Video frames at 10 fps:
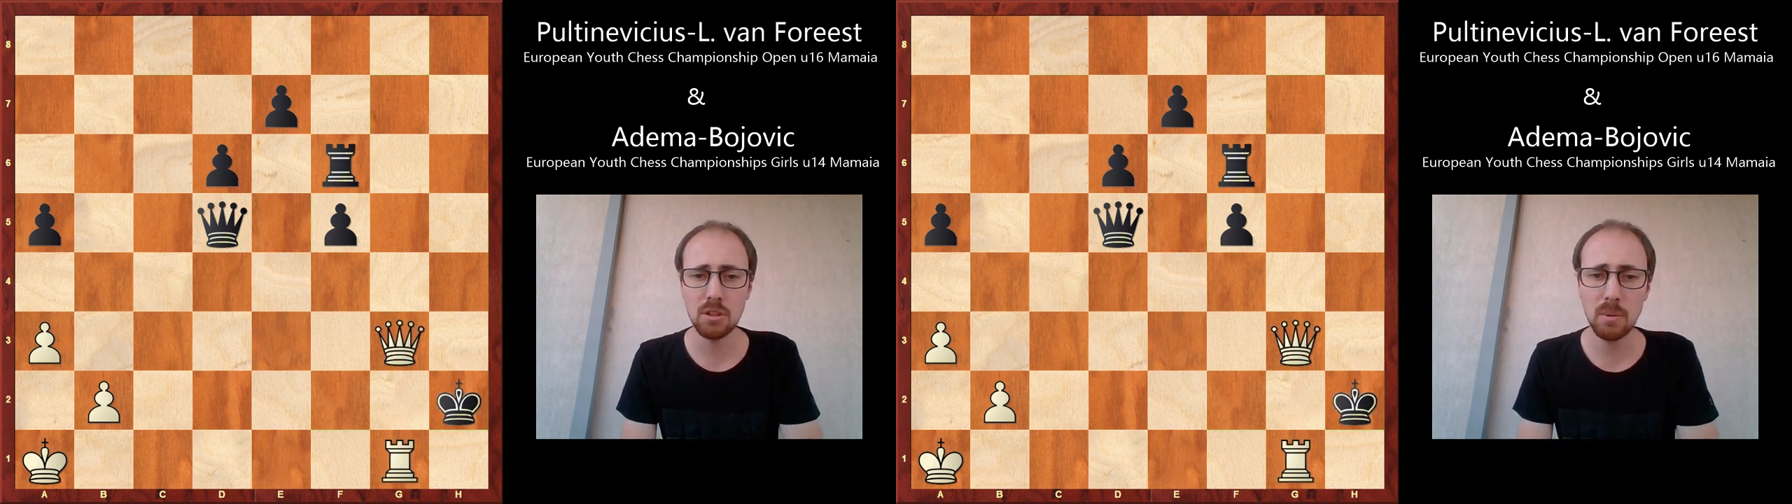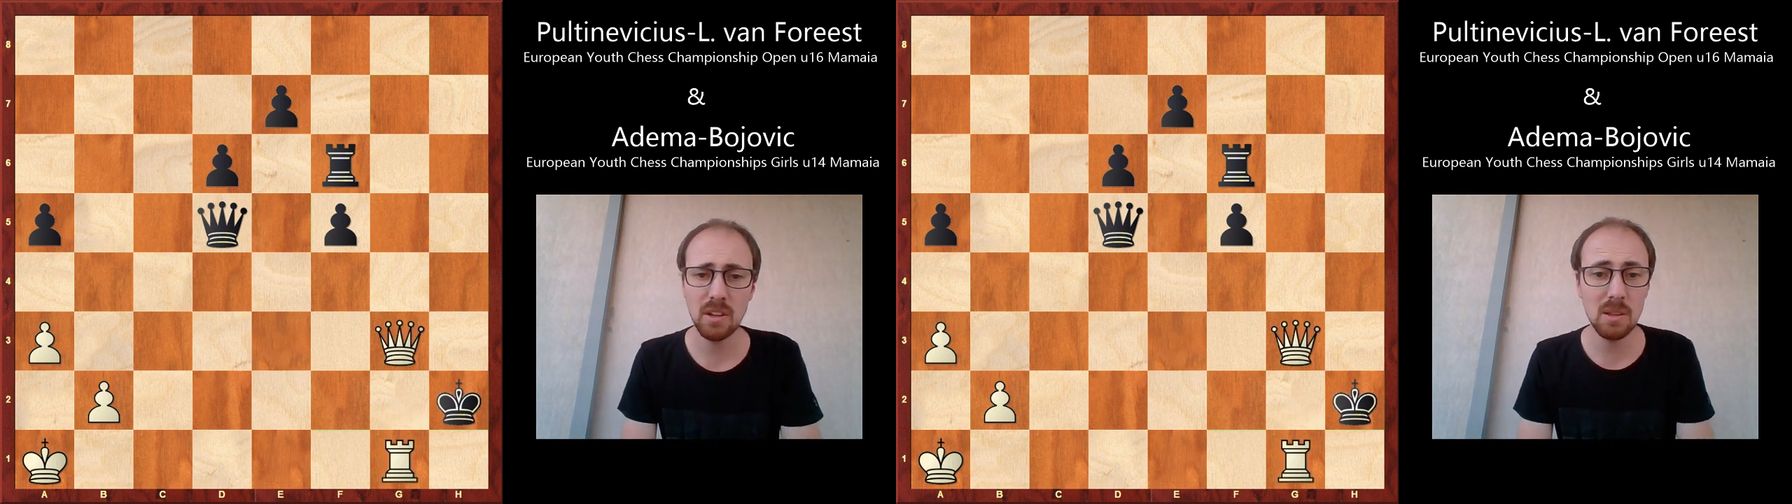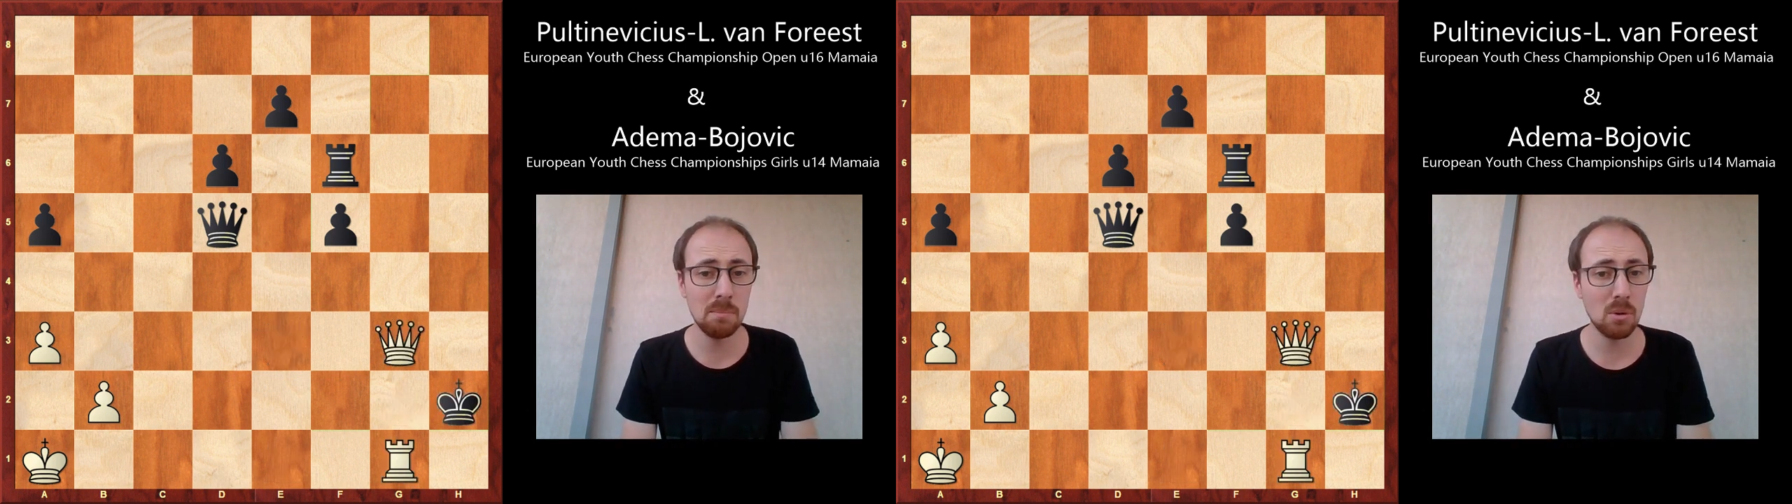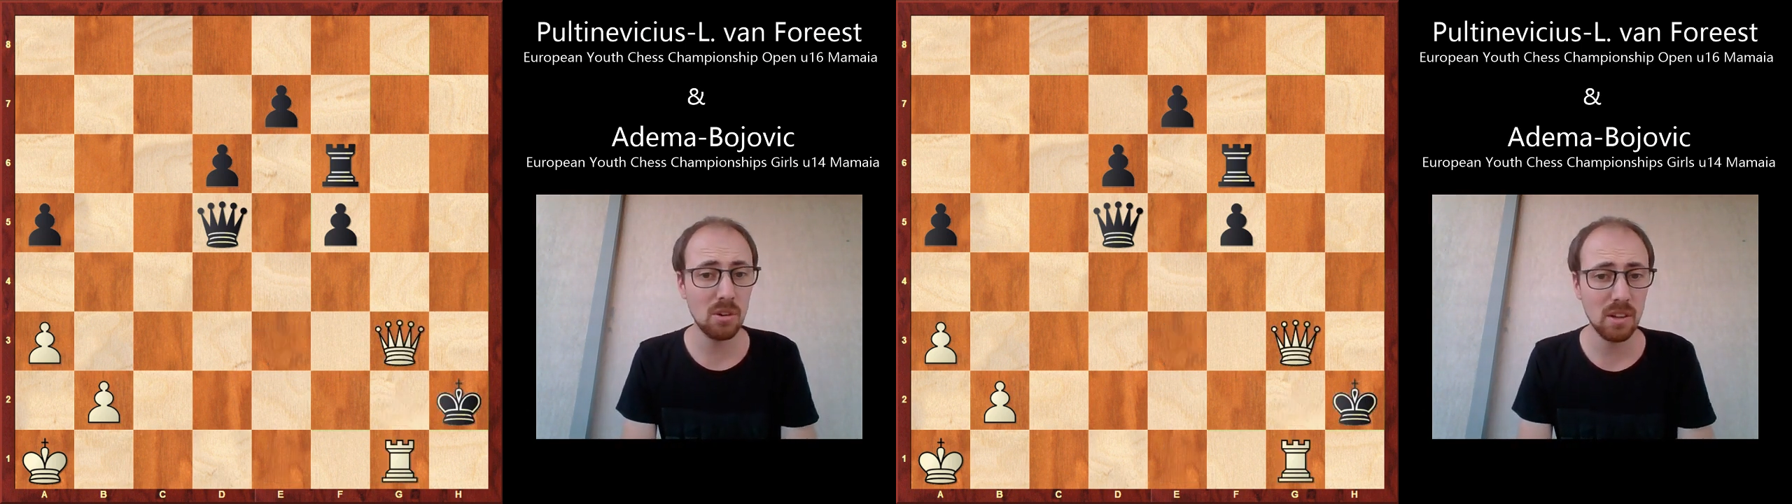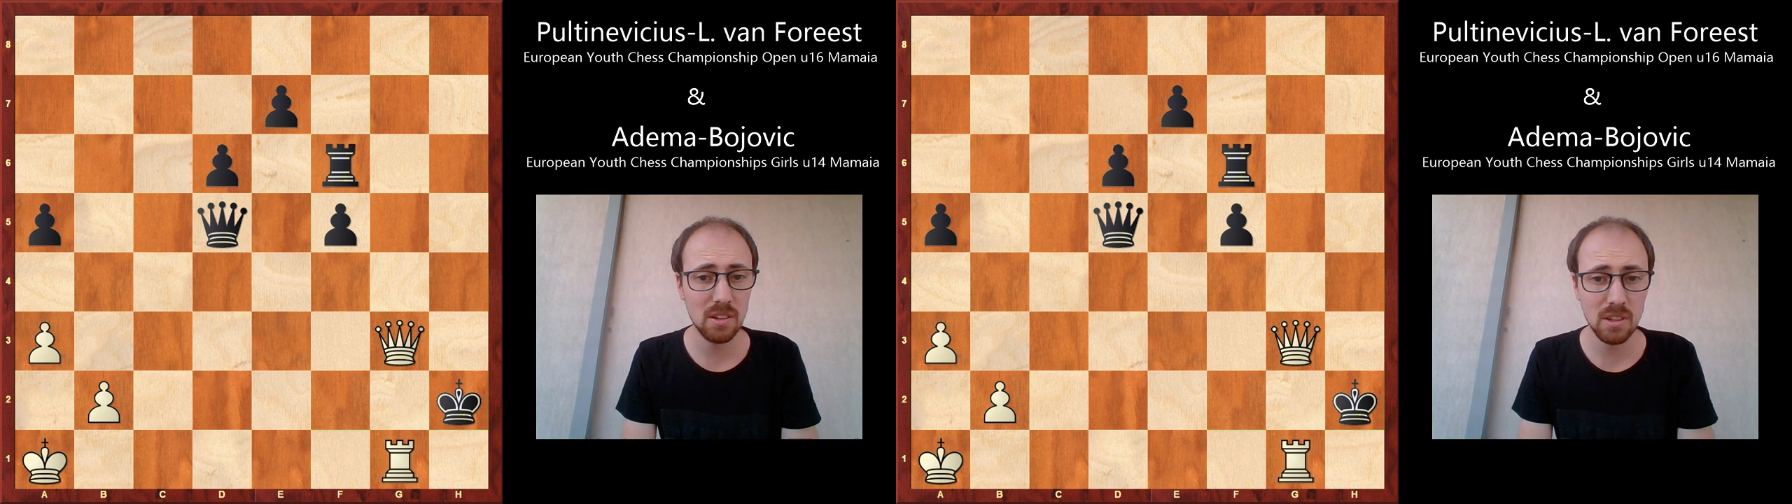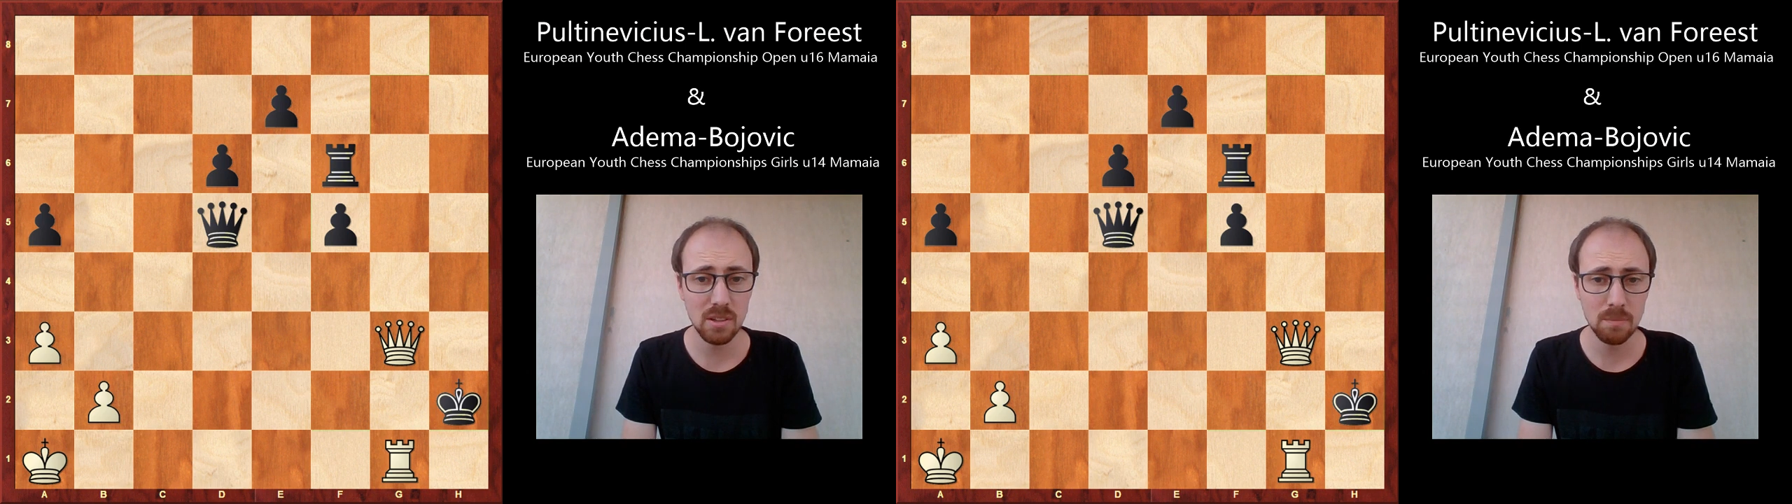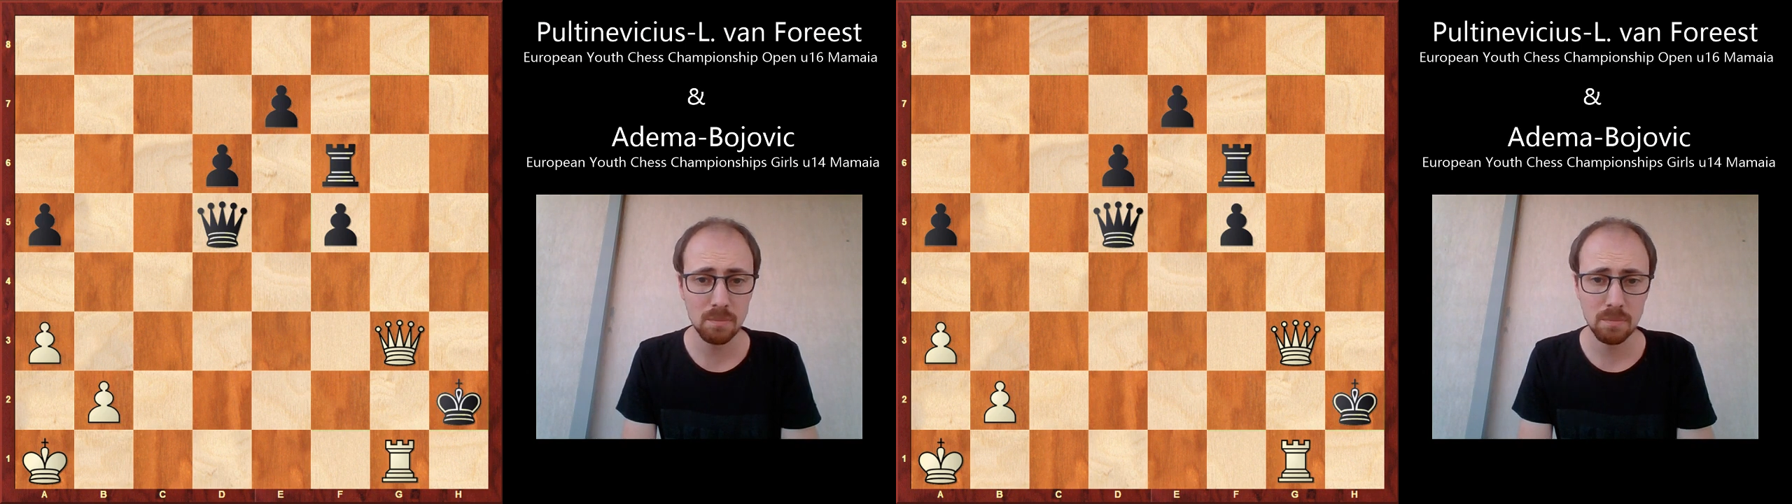quite an important idea.